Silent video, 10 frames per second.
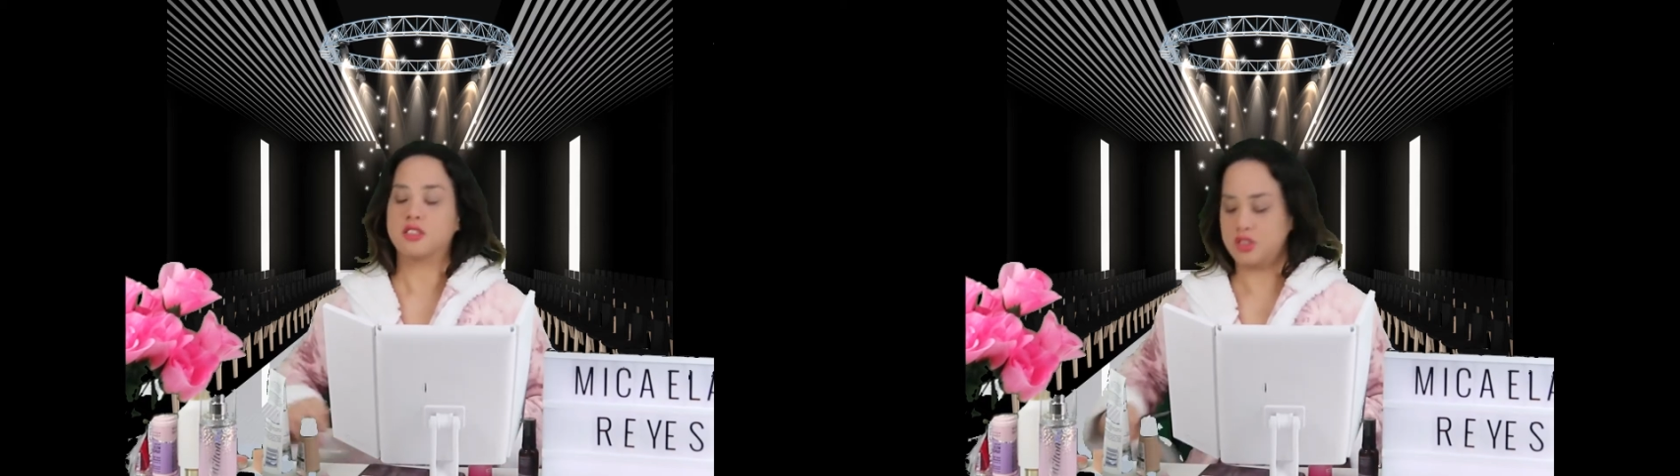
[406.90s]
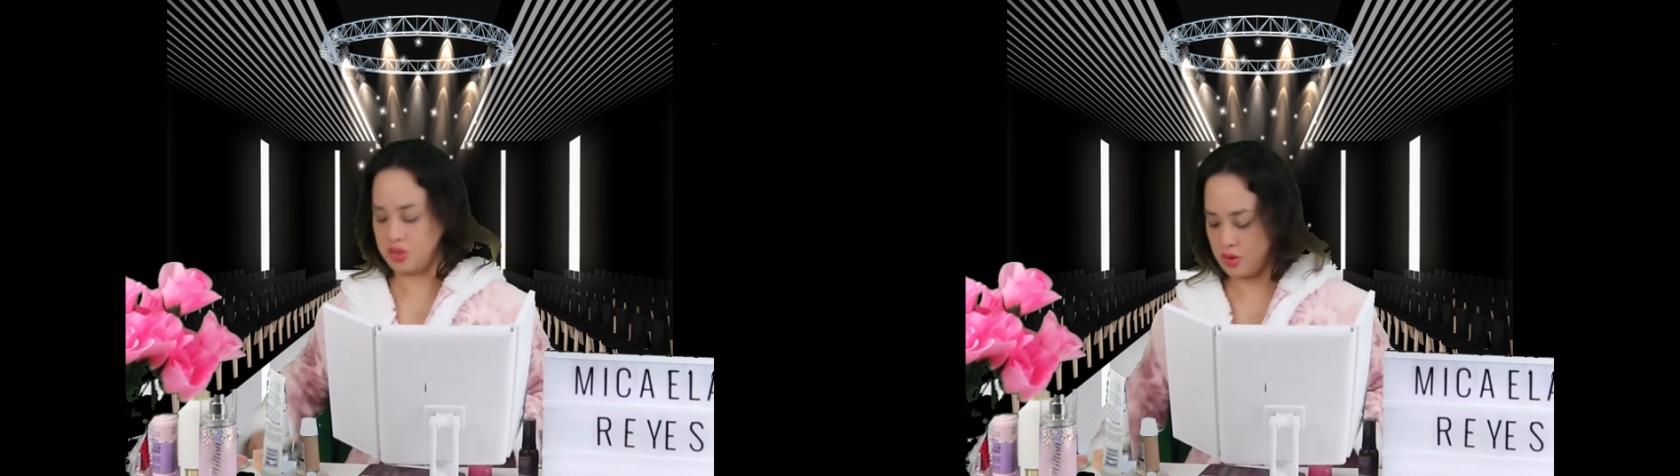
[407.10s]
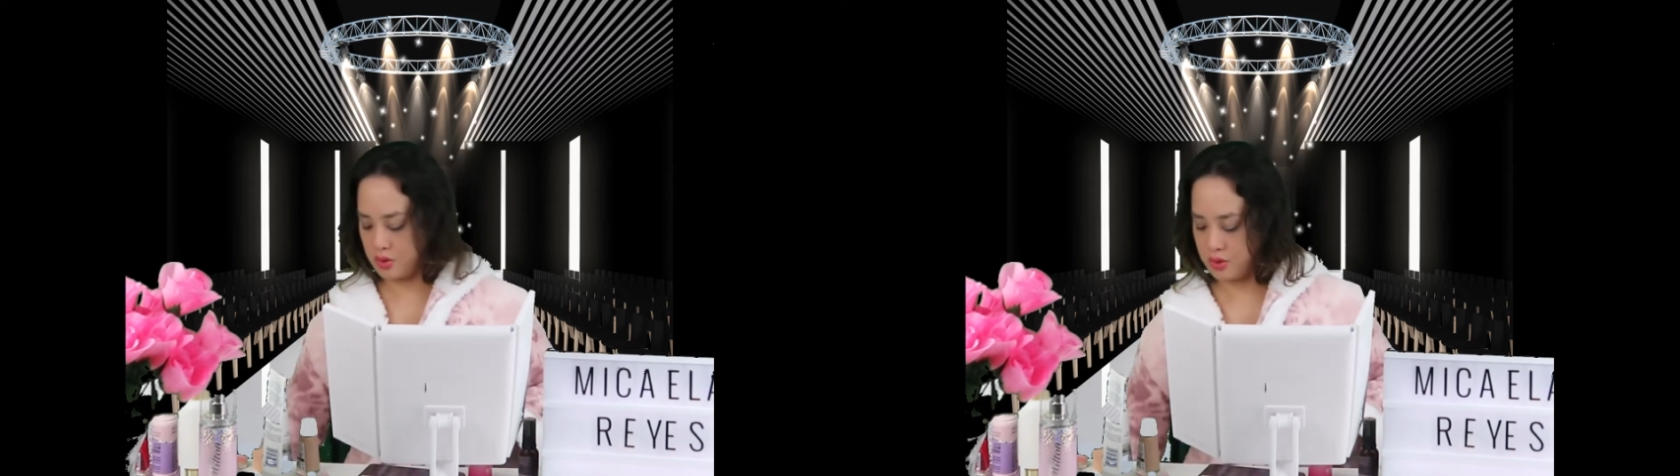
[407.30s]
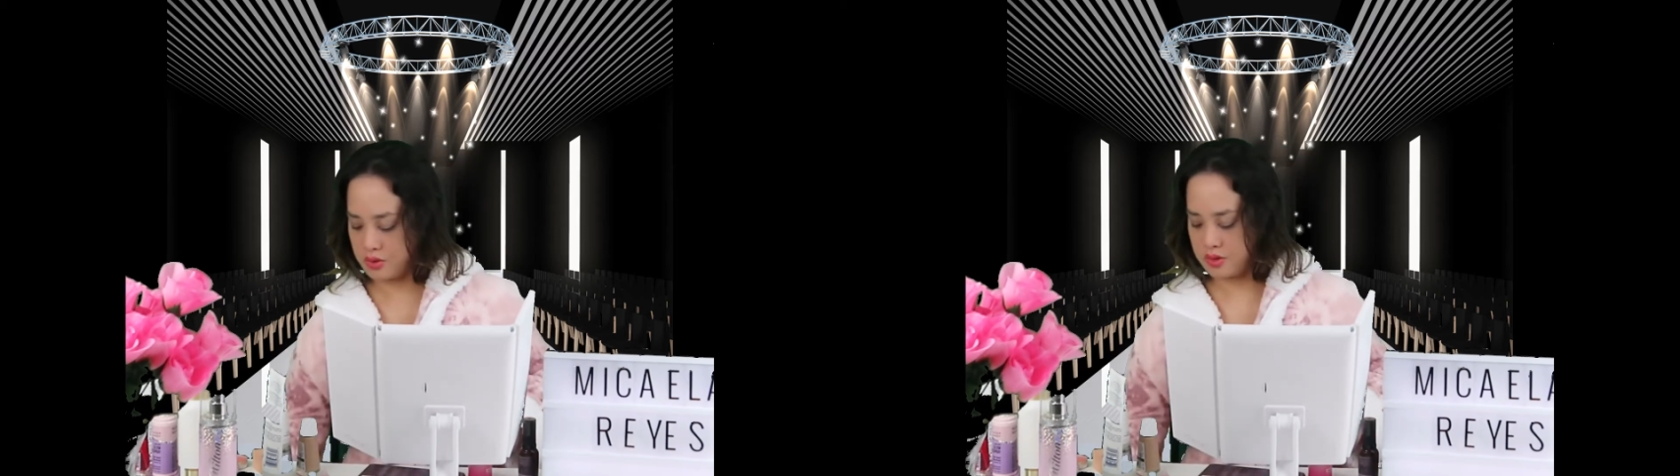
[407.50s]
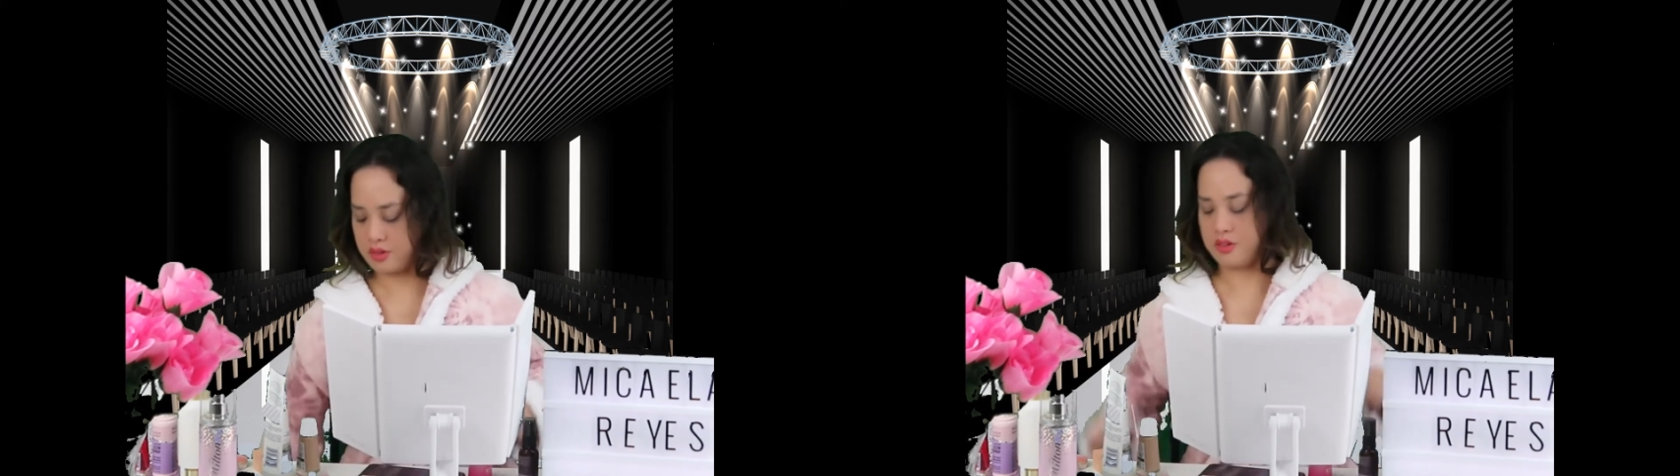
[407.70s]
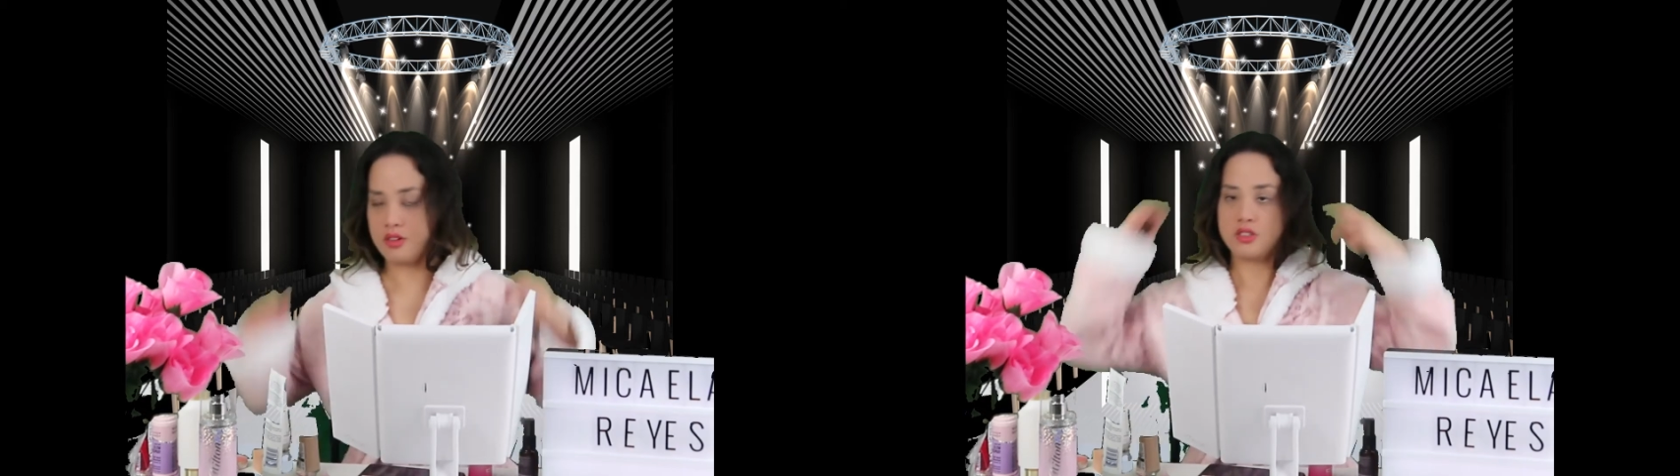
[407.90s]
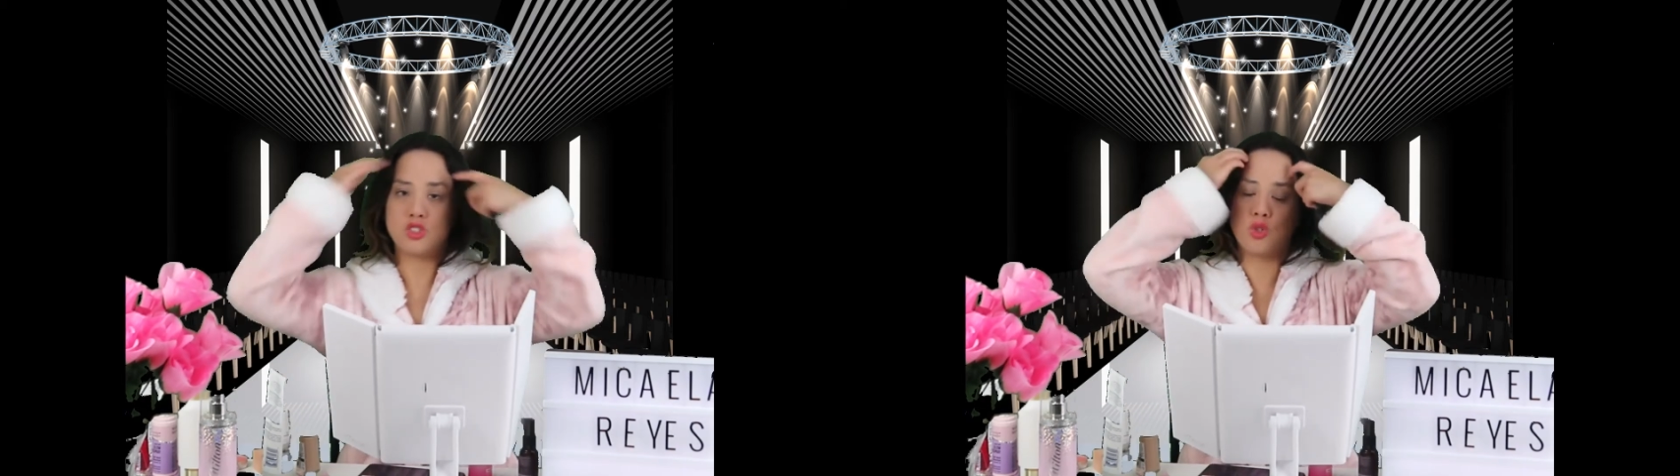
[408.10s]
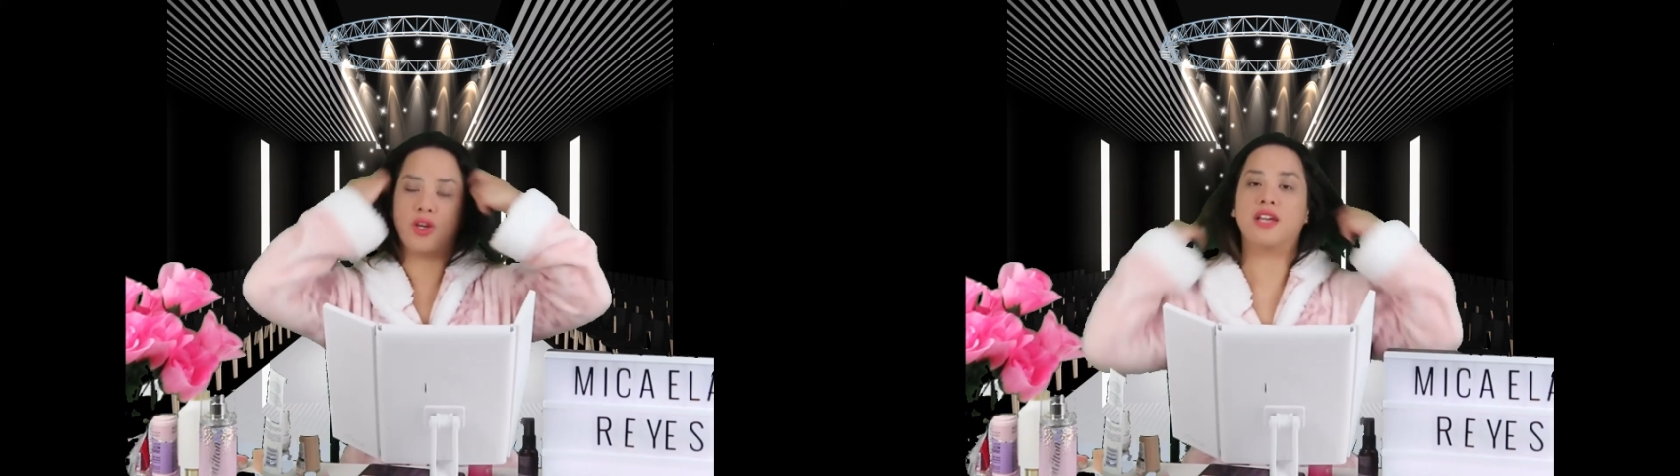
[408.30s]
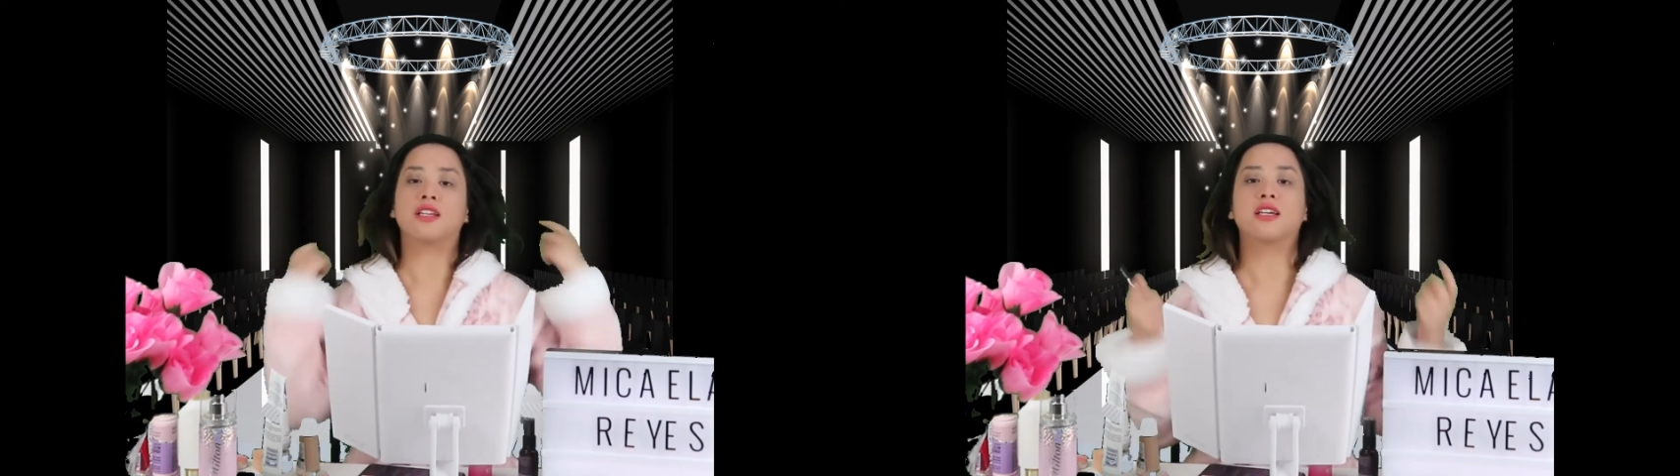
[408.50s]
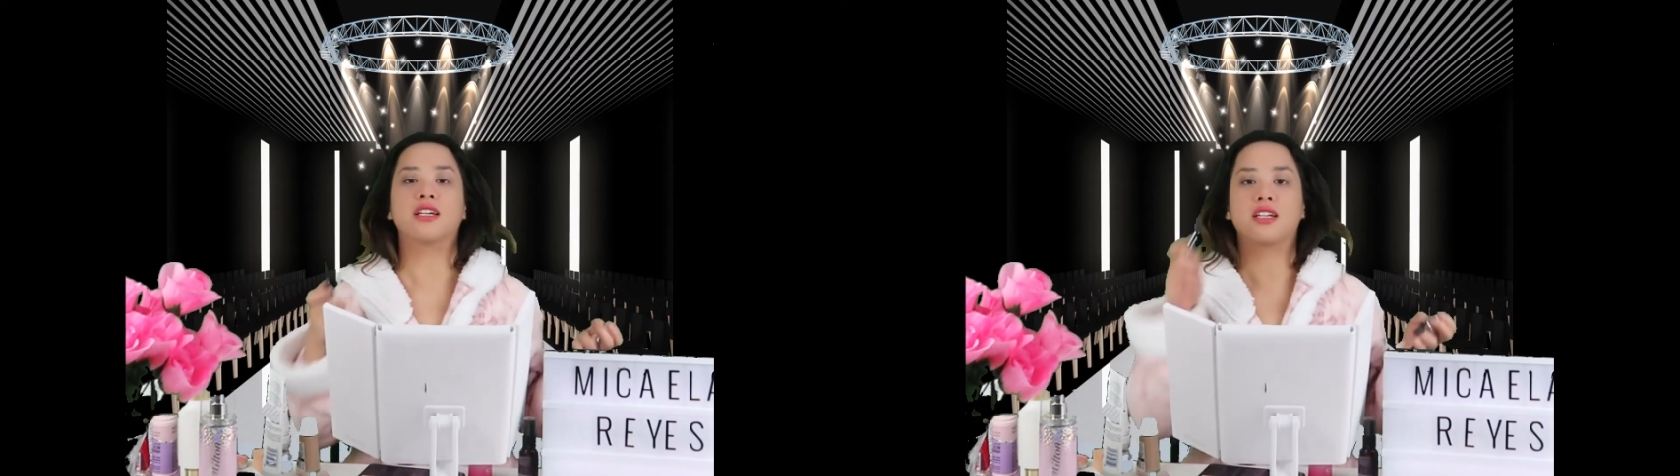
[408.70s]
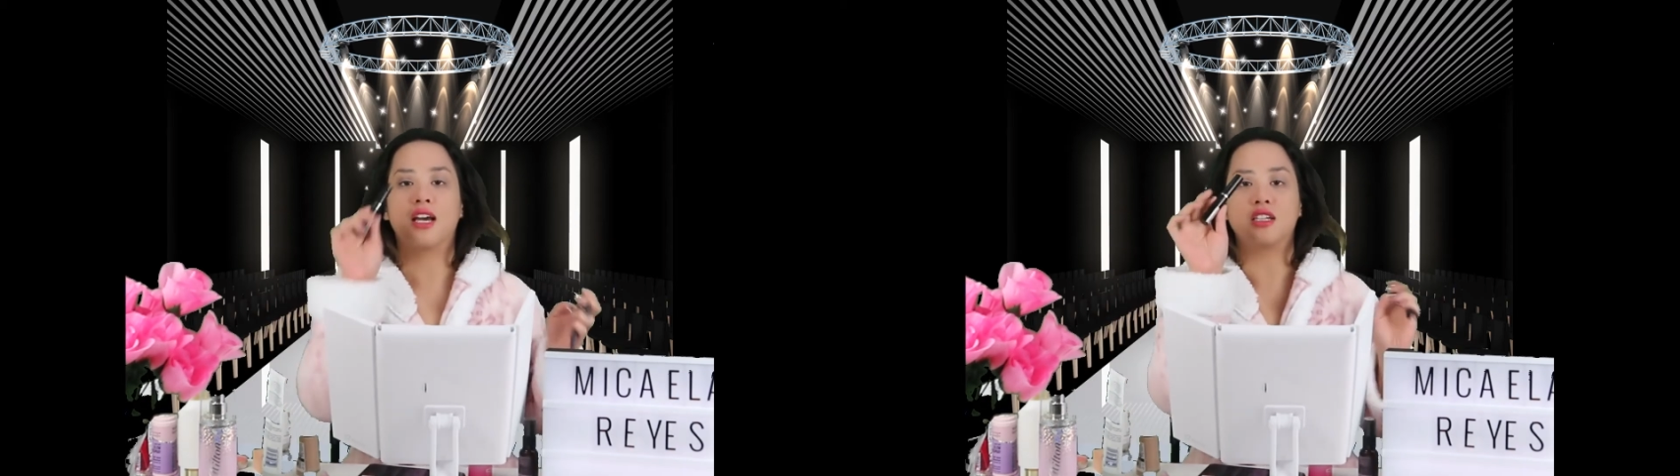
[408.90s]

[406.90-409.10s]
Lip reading: So to end it,